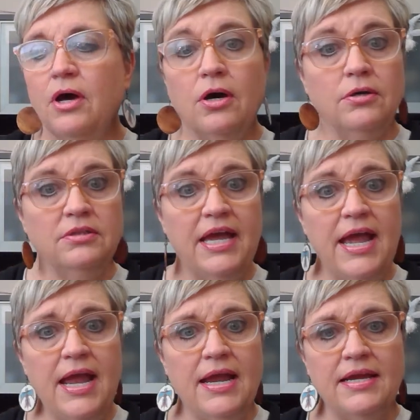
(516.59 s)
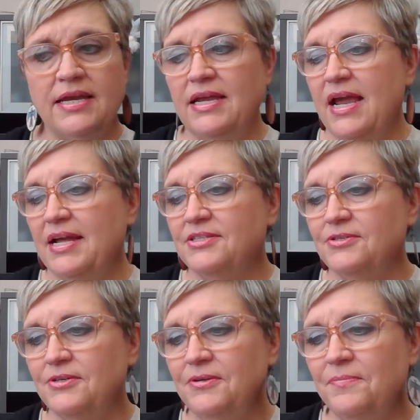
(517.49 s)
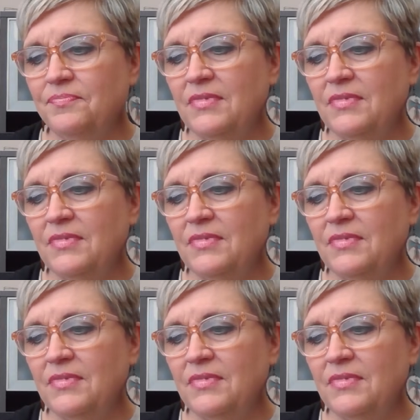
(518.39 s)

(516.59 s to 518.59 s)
Olé, he answered.